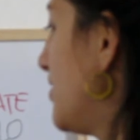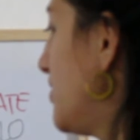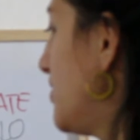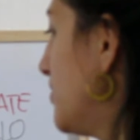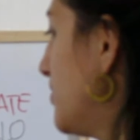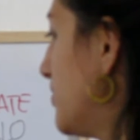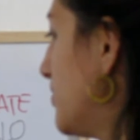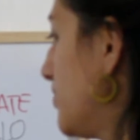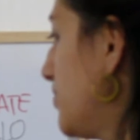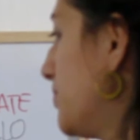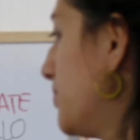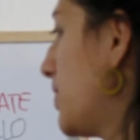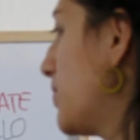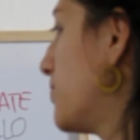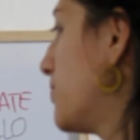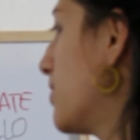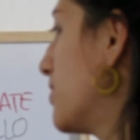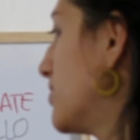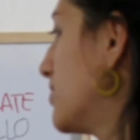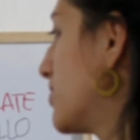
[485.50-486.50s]
You may
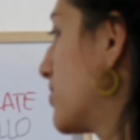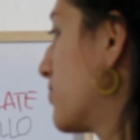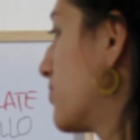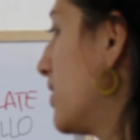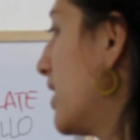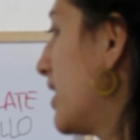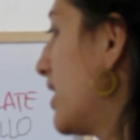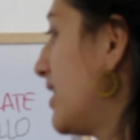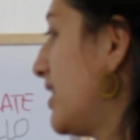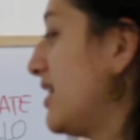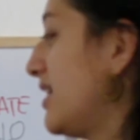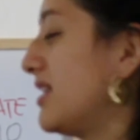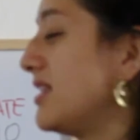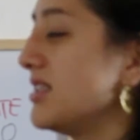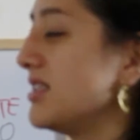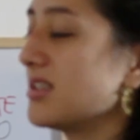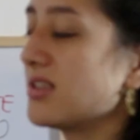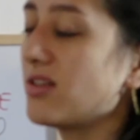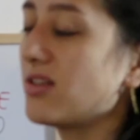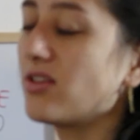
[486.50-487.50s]
wonder why it
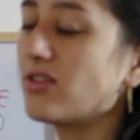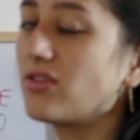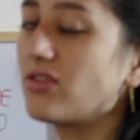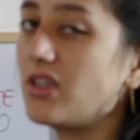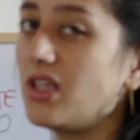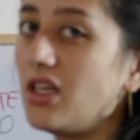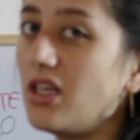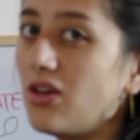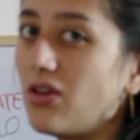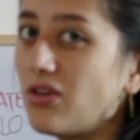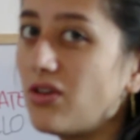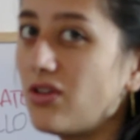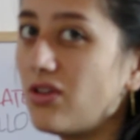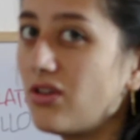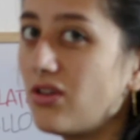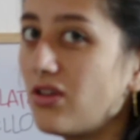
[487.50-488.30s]
is not dillo.